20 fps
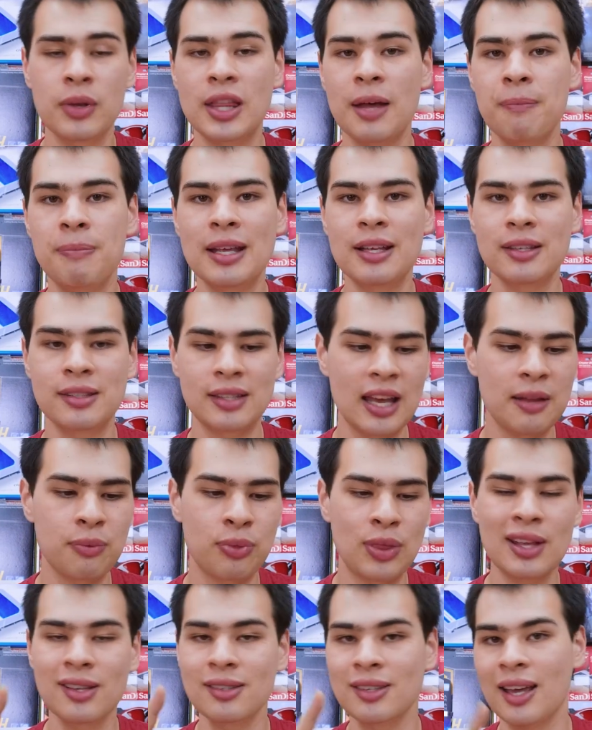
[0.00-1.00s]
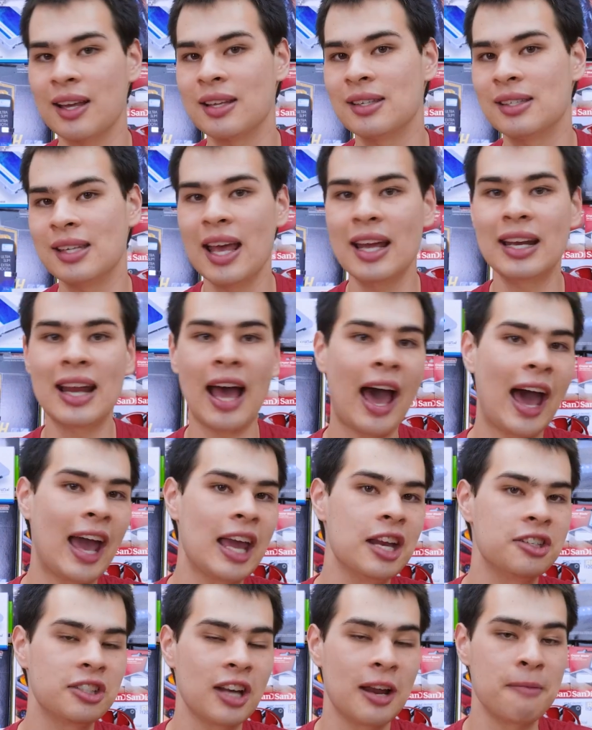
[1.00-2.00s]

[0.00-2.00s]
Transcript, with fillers: with that being said, things like Z, H,